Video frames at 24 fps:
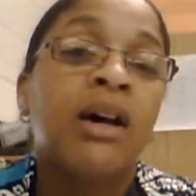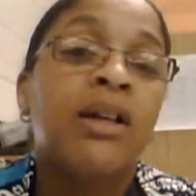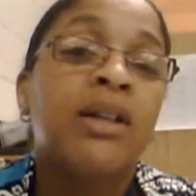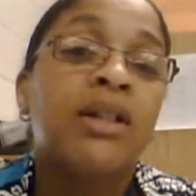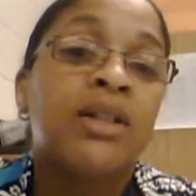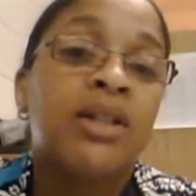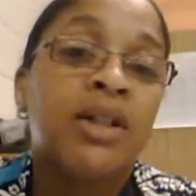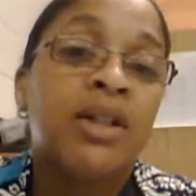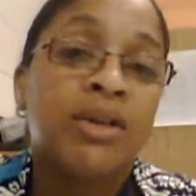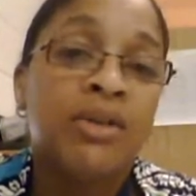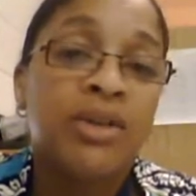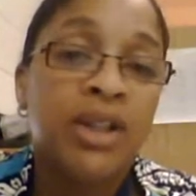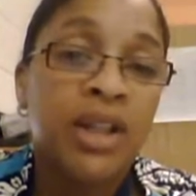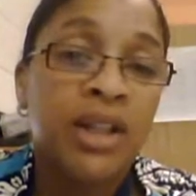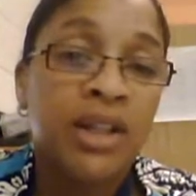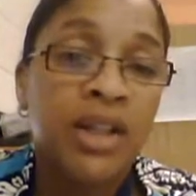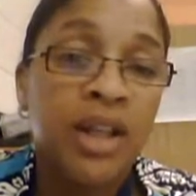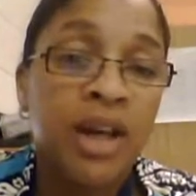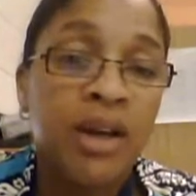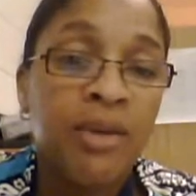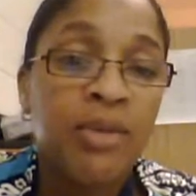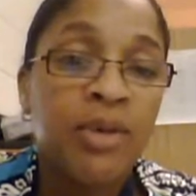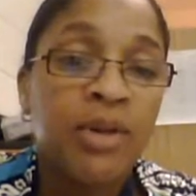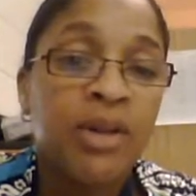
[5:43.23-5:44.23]
so then
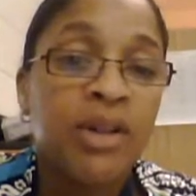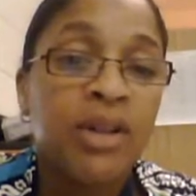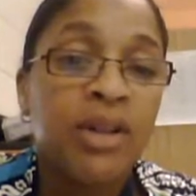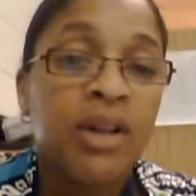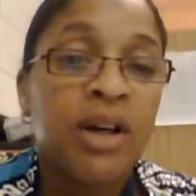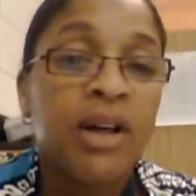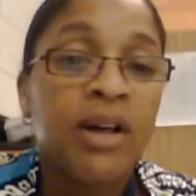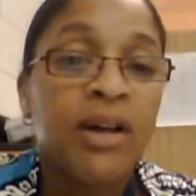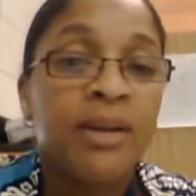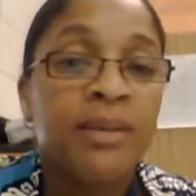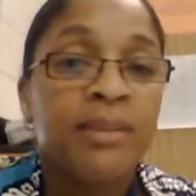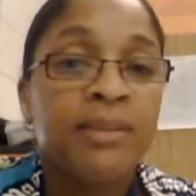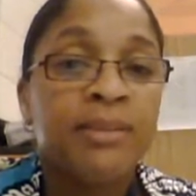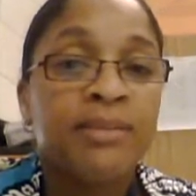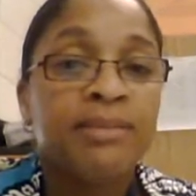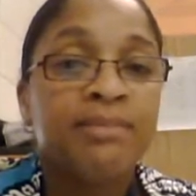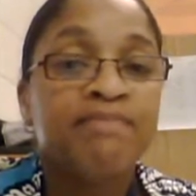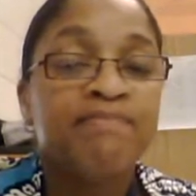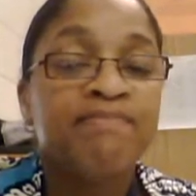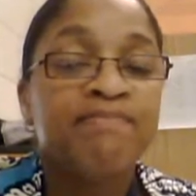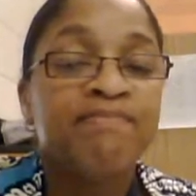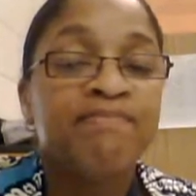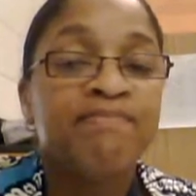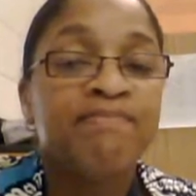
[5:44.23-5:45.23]
they would,
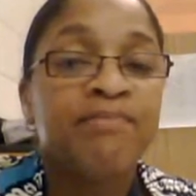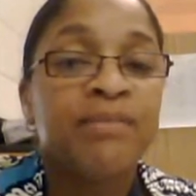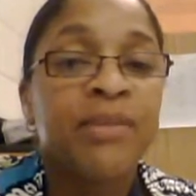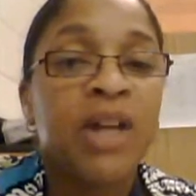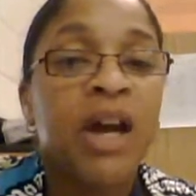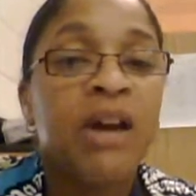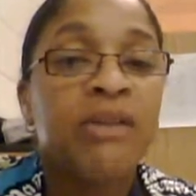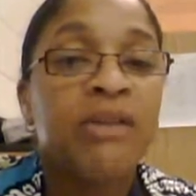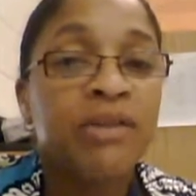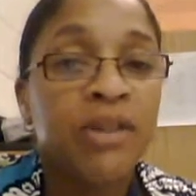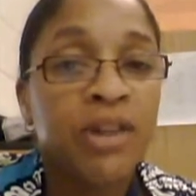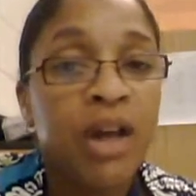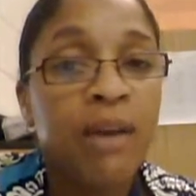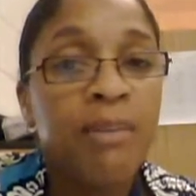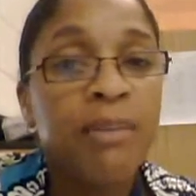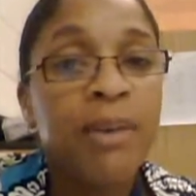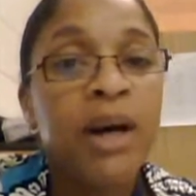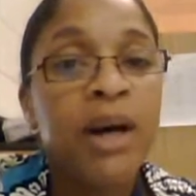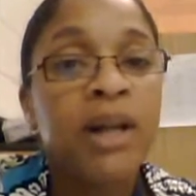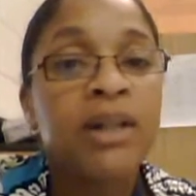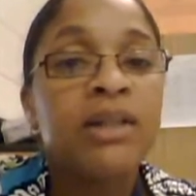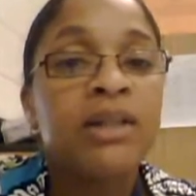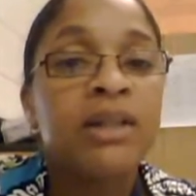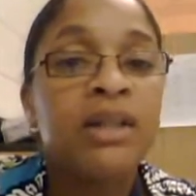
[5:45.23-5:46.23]
after the
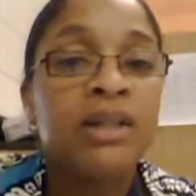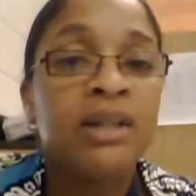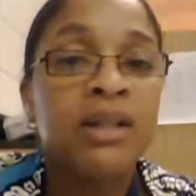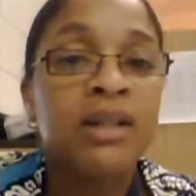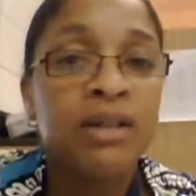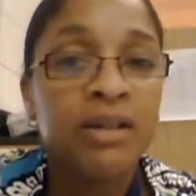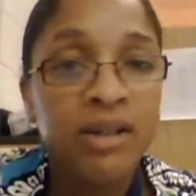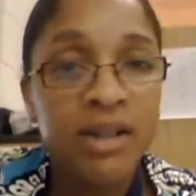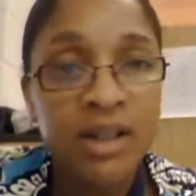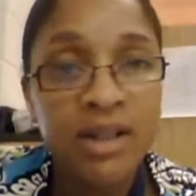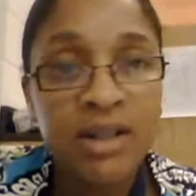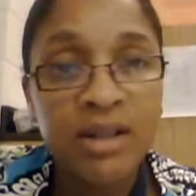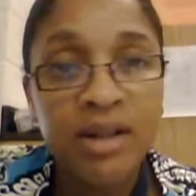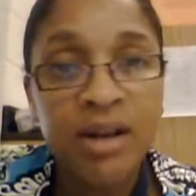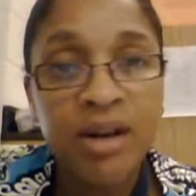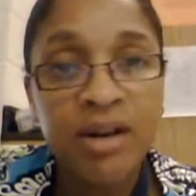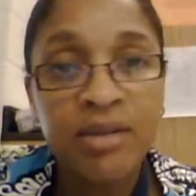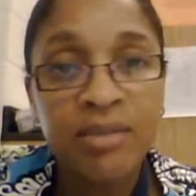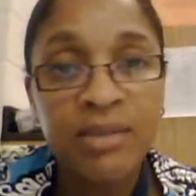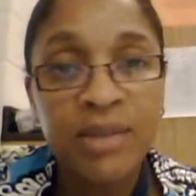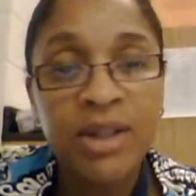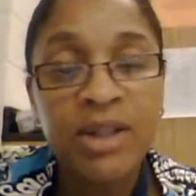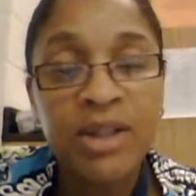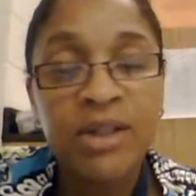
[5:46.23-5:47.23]
hypothesis, they'll list all
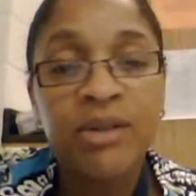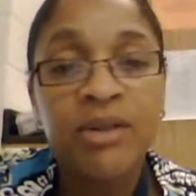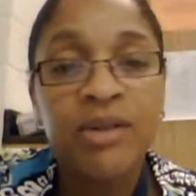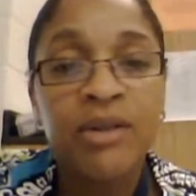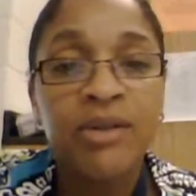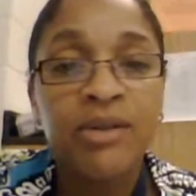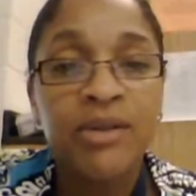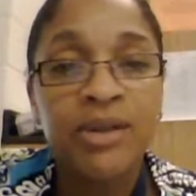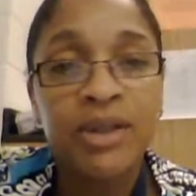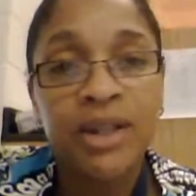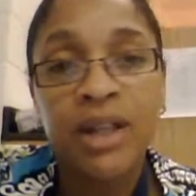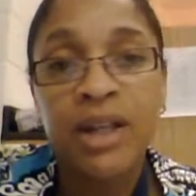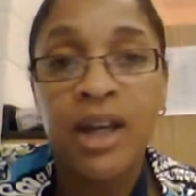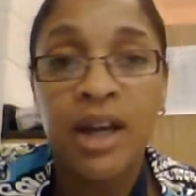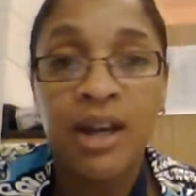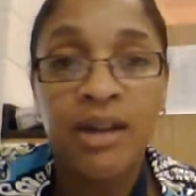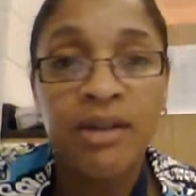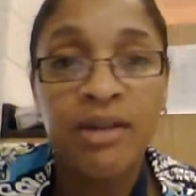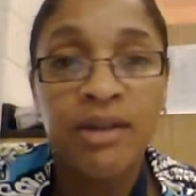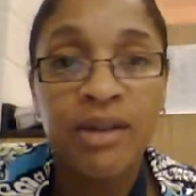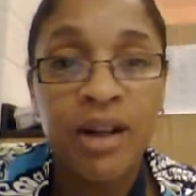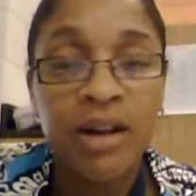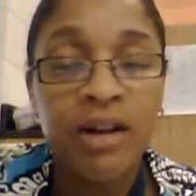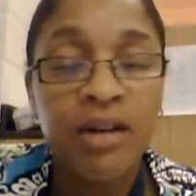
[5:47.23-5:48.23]
the materials and
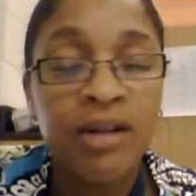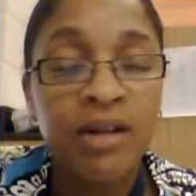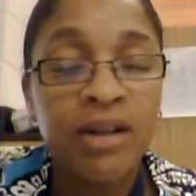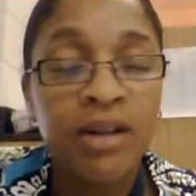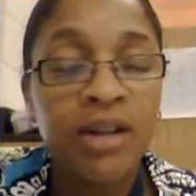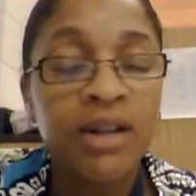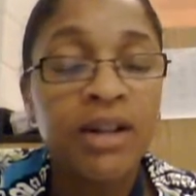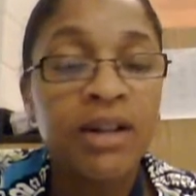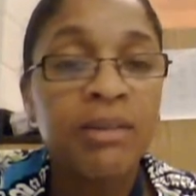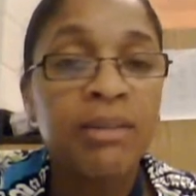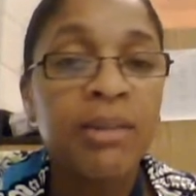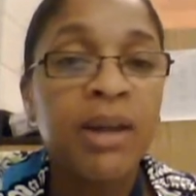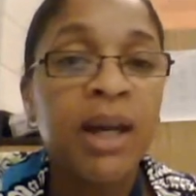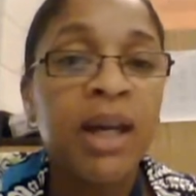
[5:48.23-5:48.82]
gather that all up,